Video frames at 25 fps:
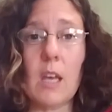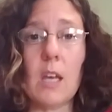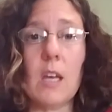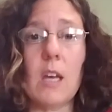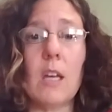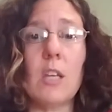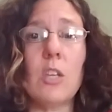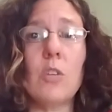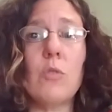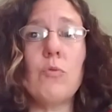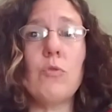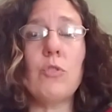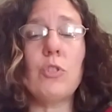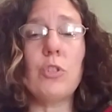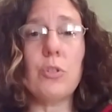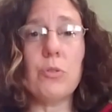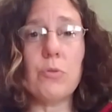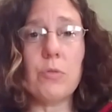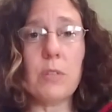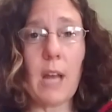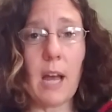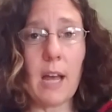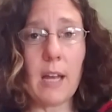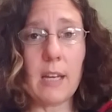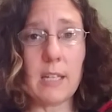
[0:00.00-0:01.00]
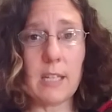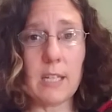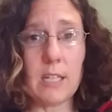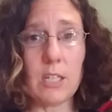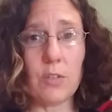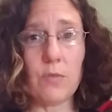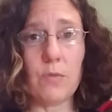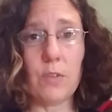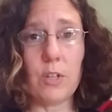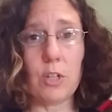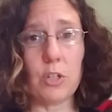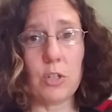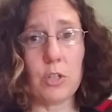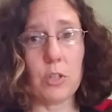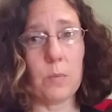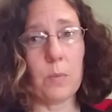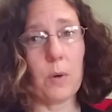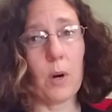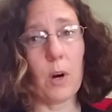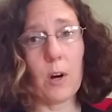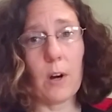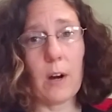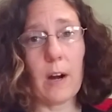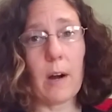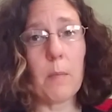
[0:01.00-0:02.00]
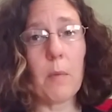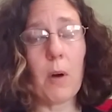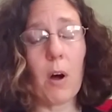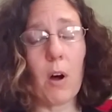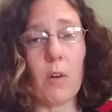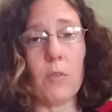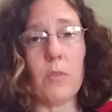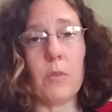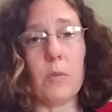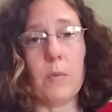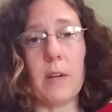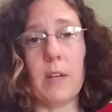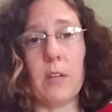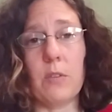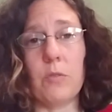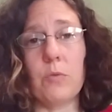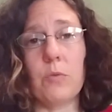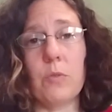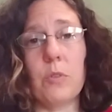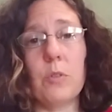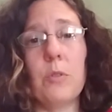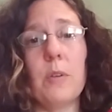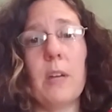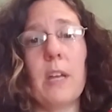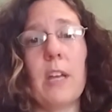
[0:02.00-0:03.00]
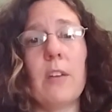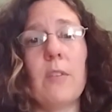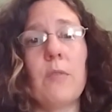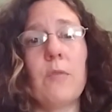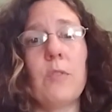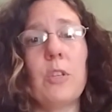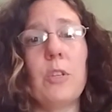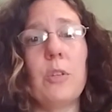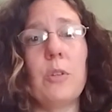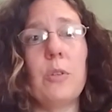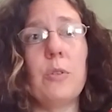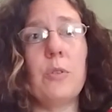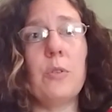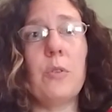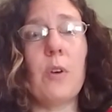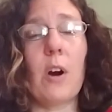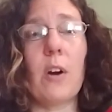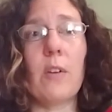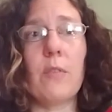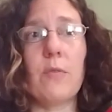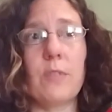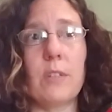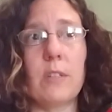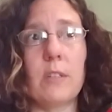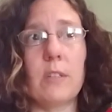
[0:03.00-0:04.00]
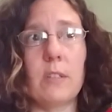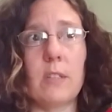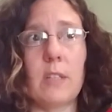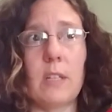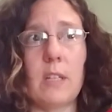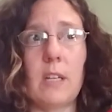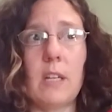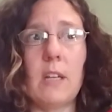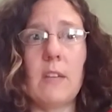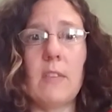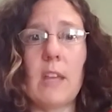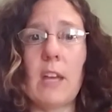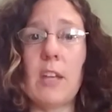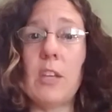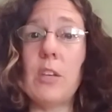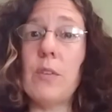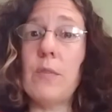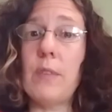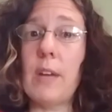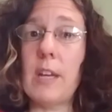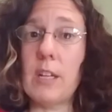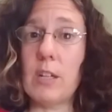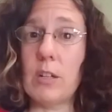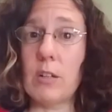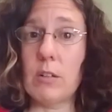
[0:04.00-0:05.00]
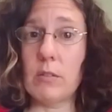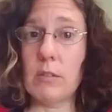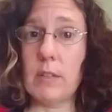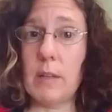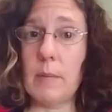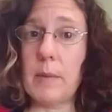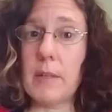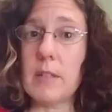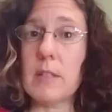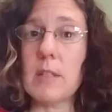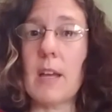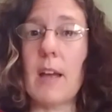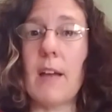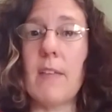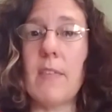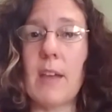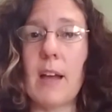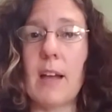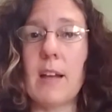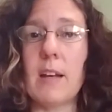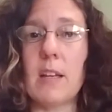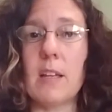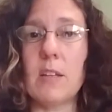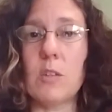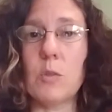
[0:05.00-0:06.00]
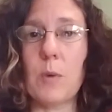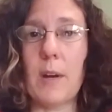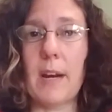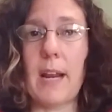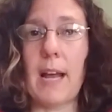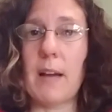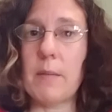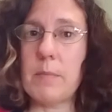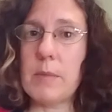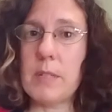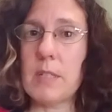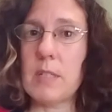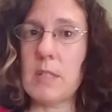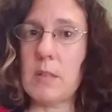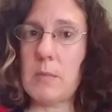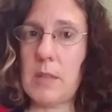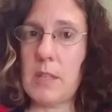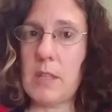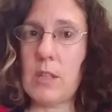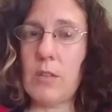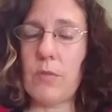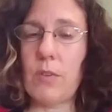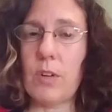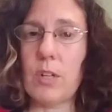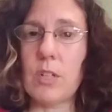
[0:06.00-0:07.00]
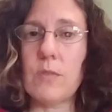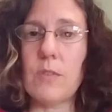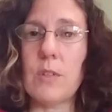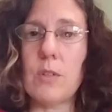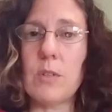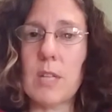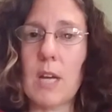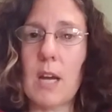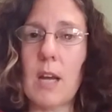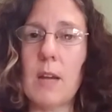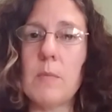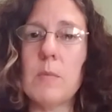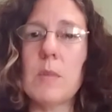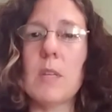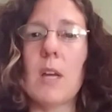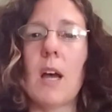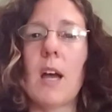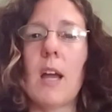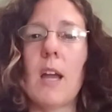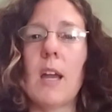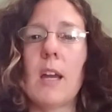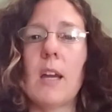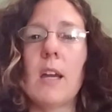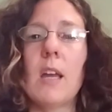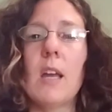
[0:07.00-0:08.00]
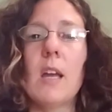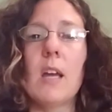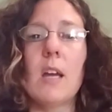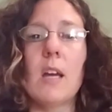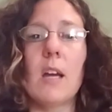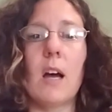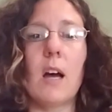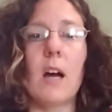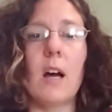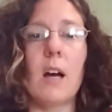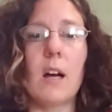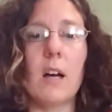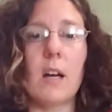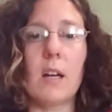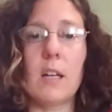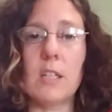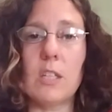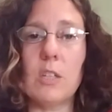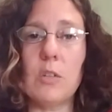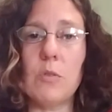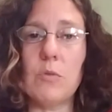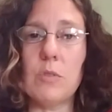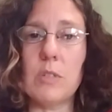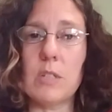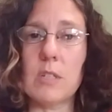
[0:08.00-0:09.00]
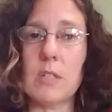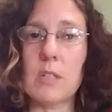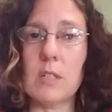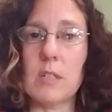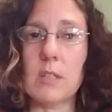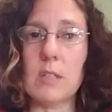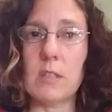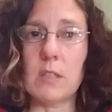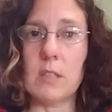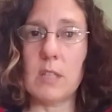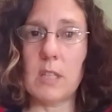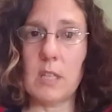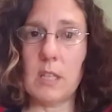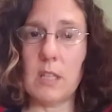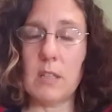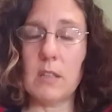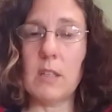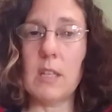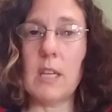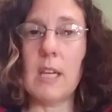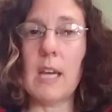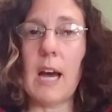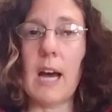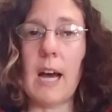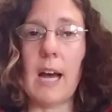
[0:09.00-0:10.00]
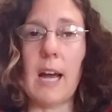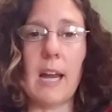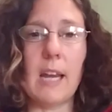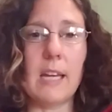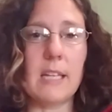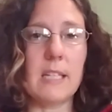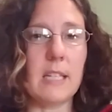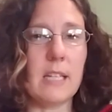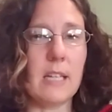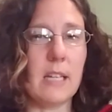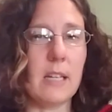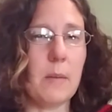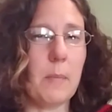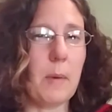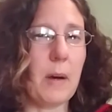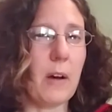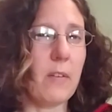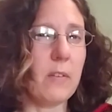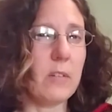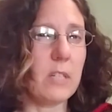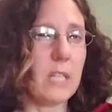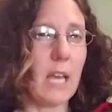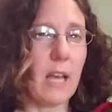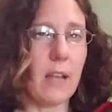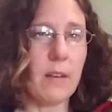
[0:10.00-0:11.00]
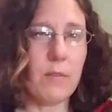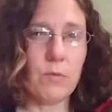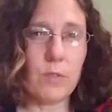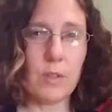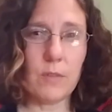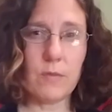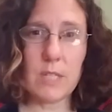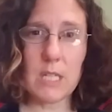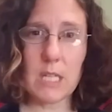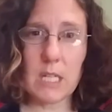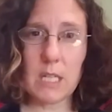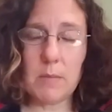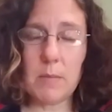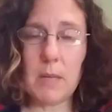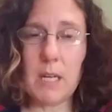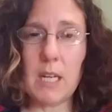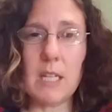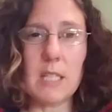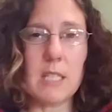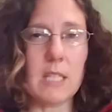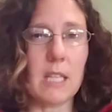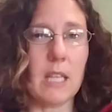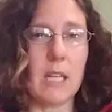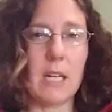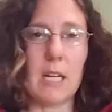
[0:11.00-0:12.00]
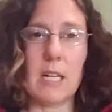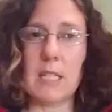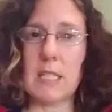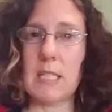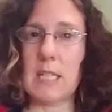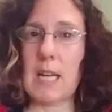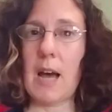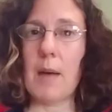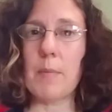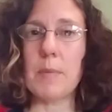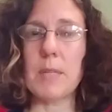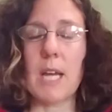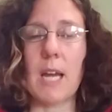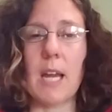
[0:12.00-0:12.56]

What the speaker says: You do not need to finish the program all the way through if you are feeling that you've hit your limit. And that is what happened to me the first few times I used the Healy. I did about 10-15 minutes and then I stopped.